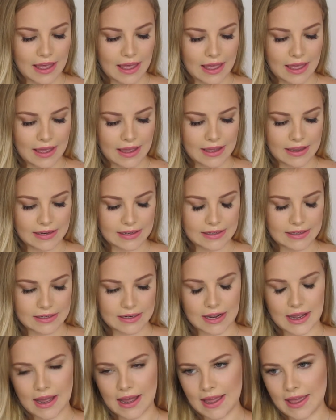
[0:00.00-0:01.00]
and
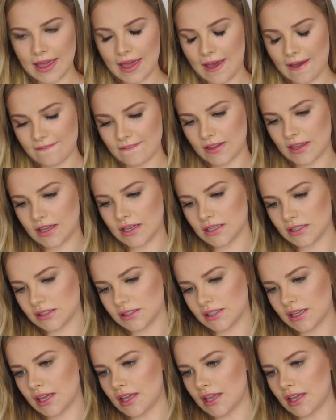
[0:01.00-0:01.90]
I have it